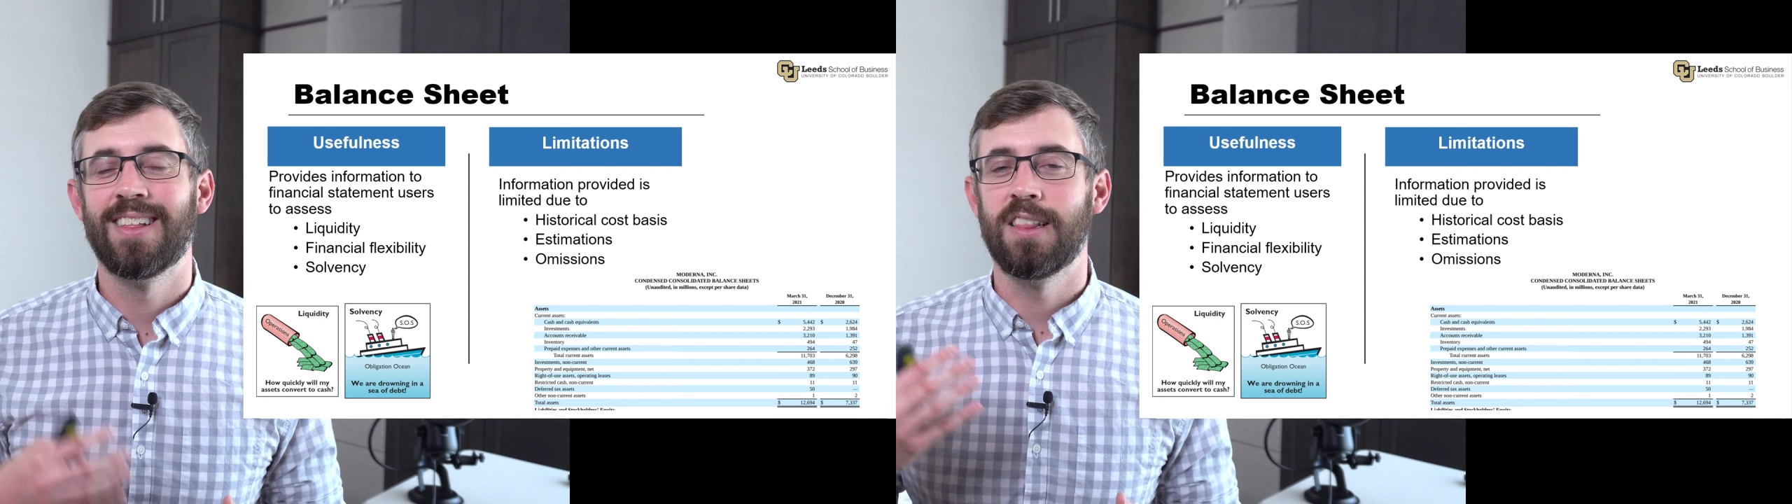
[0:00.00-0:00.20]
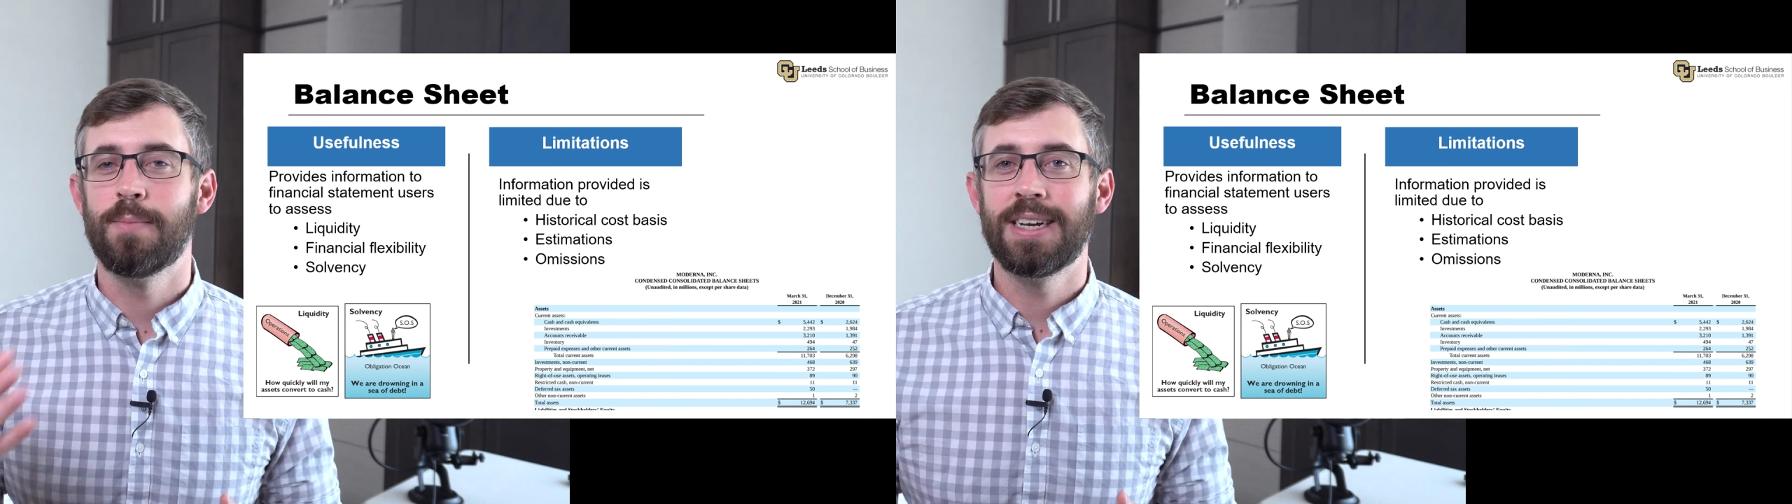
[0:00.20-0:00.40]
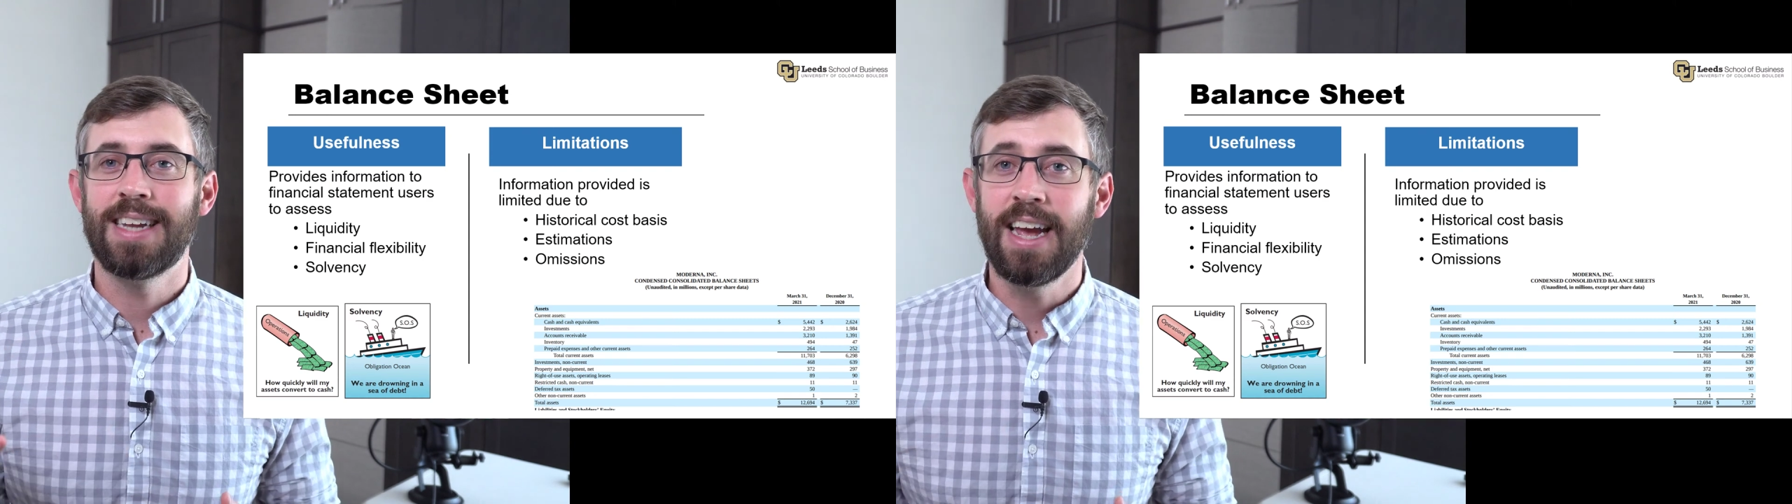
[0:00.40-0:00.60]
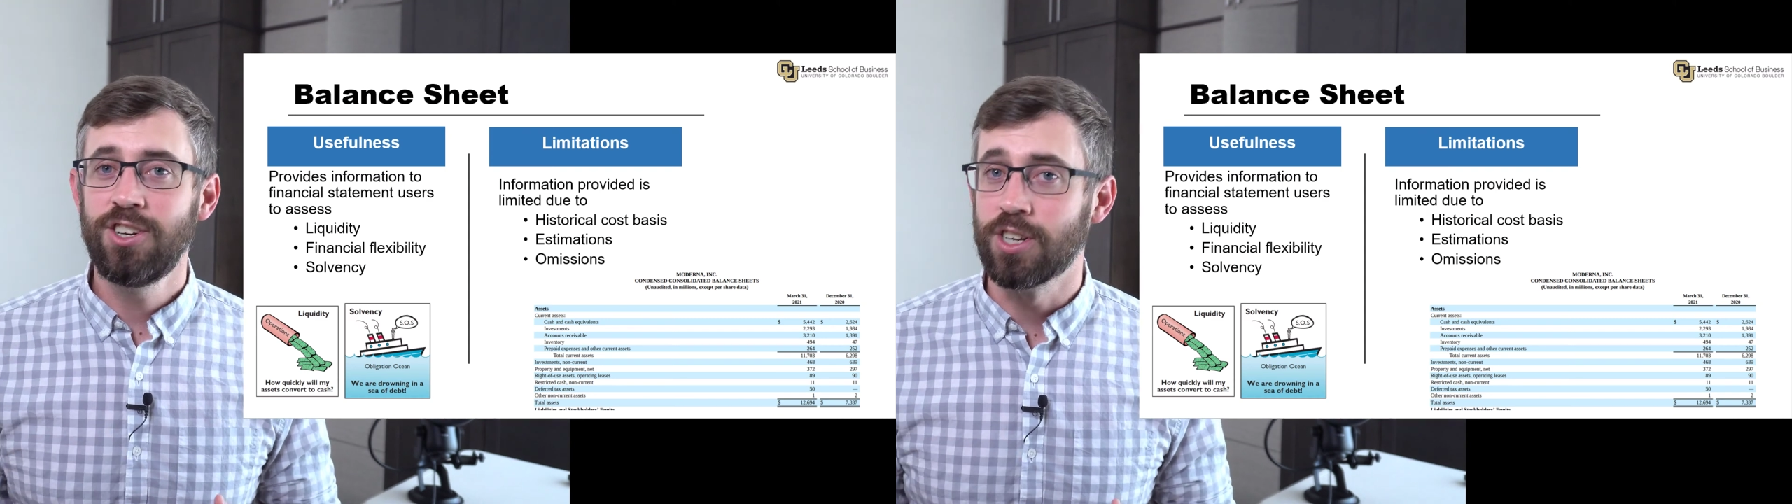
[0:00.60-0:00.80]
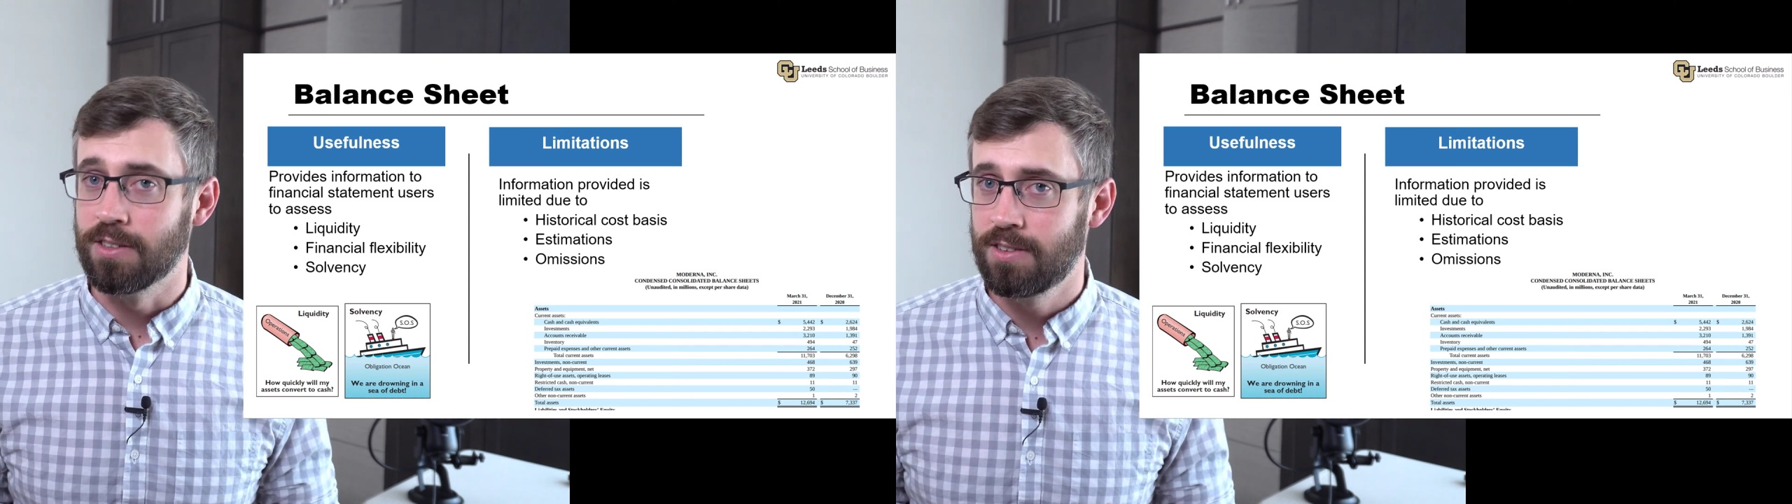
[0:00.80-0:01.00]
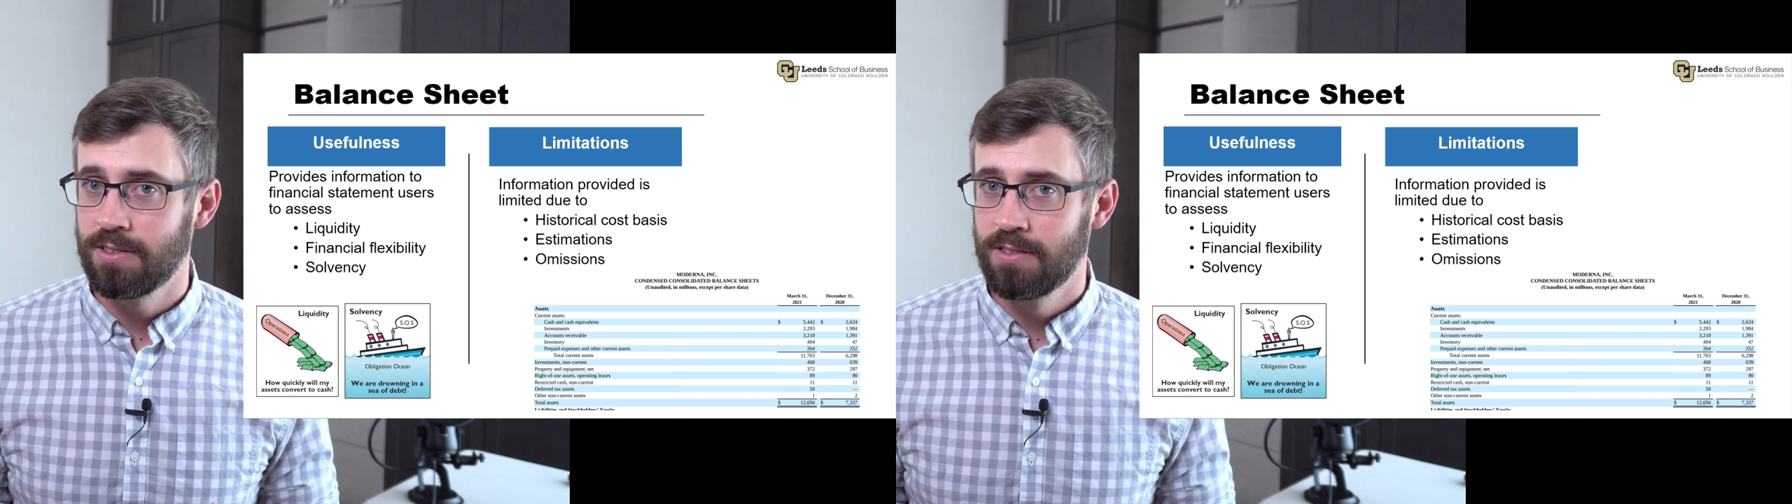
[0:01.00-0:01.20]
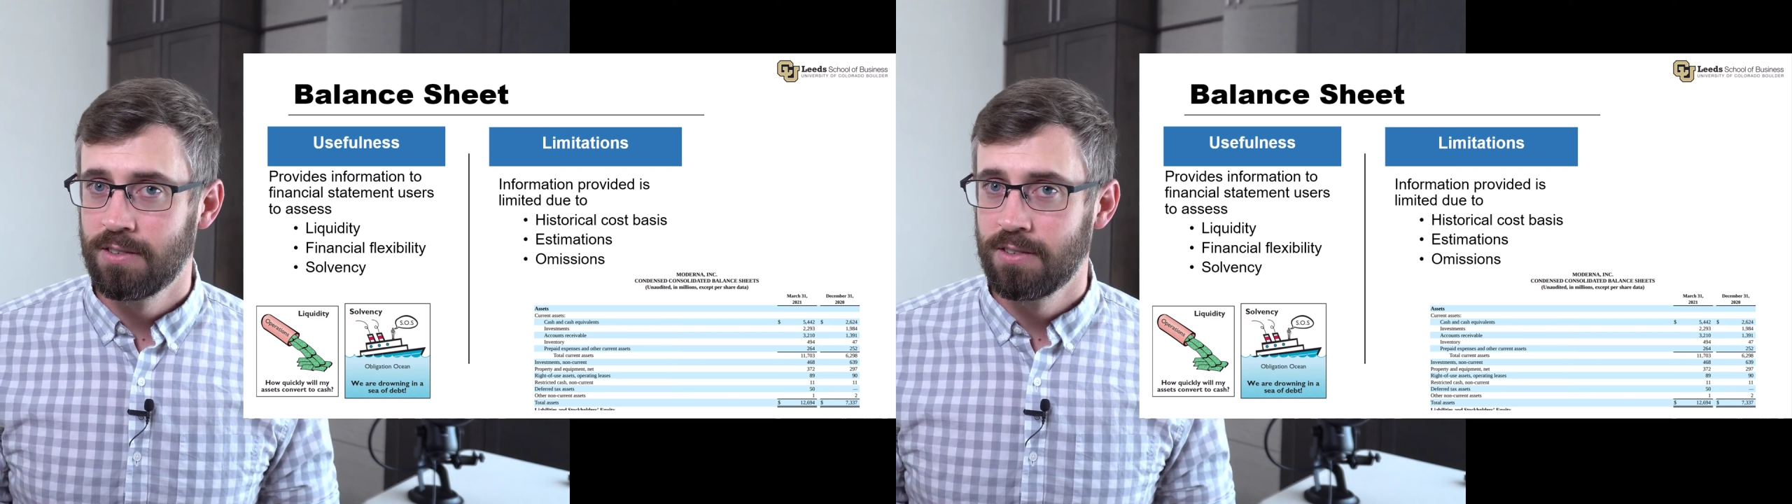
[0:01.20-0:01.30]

the limitations